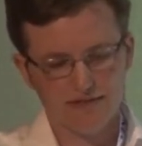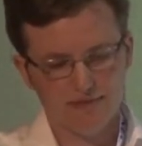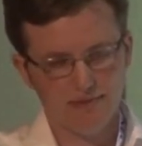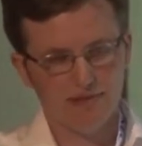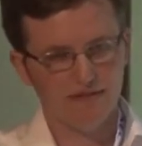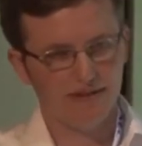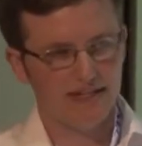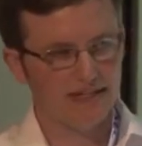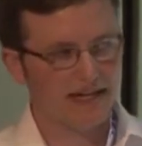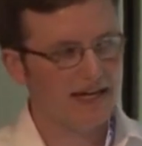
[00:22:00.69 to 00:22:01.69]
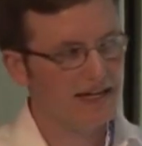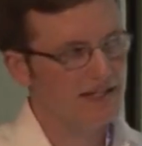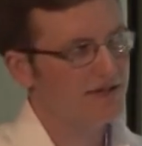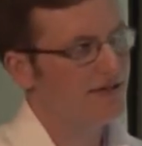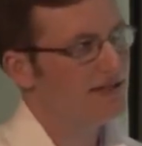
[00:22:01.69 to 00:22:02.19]
people have indicated
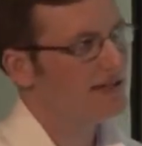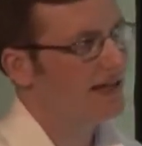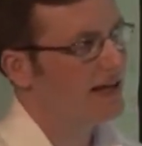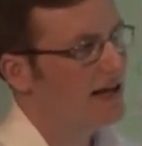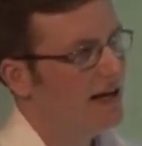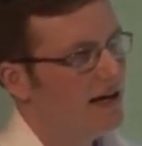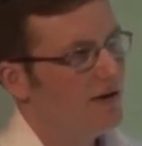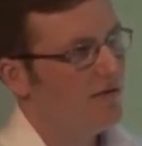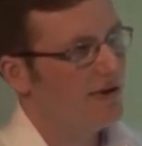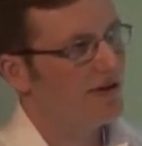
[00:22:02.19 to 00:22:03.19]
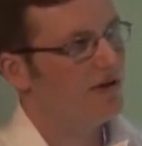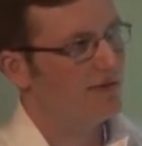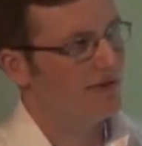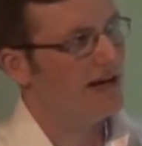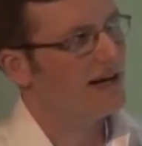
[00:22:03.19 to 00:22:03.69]
to us that with
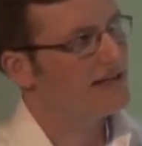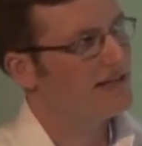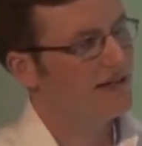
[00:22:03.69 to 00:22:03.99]
UberX